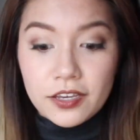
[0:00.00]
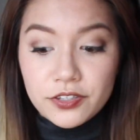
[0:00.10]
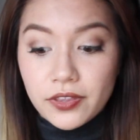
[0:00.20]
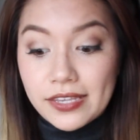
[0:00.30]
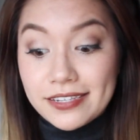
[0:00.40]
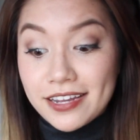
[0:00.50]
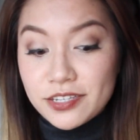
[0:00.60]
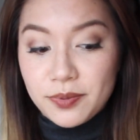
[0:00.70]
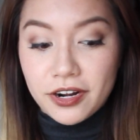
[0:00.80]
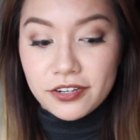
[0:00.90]
So these
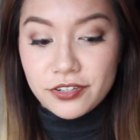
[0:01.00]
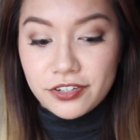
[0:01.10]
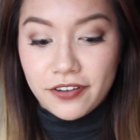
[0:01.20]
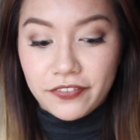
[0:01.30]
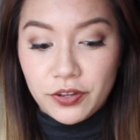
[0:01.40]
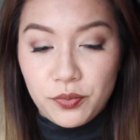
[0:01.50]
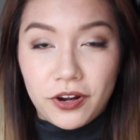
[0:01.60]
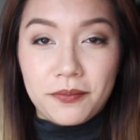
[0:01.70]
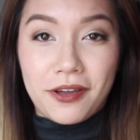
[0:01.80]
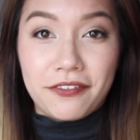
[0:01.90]
next products are definitely one
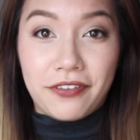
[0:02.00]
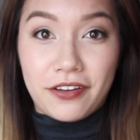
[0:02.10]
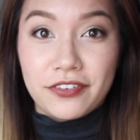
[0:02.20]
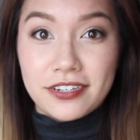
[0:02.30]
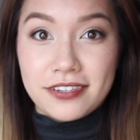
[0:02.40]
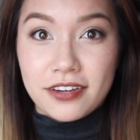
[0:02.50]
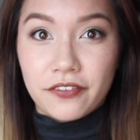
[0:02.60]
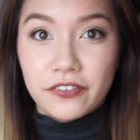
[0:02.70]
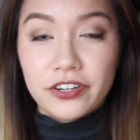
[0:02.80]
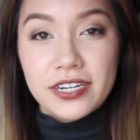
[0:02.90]
of my favorite
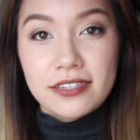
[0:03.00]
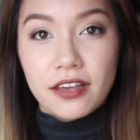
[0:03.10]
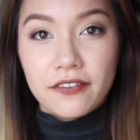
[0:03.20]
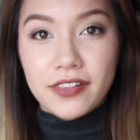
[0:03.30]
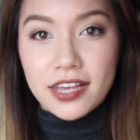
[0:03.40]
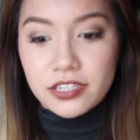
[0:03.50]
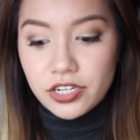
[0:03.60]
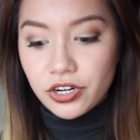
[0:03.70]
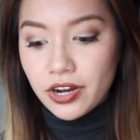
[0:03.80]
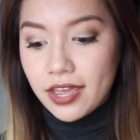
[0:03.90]
discoveries of last
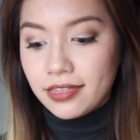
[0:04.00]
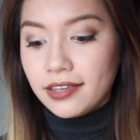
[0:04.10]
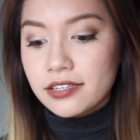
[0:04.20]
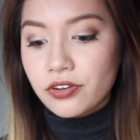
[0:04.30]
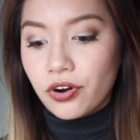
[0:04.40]
year, and these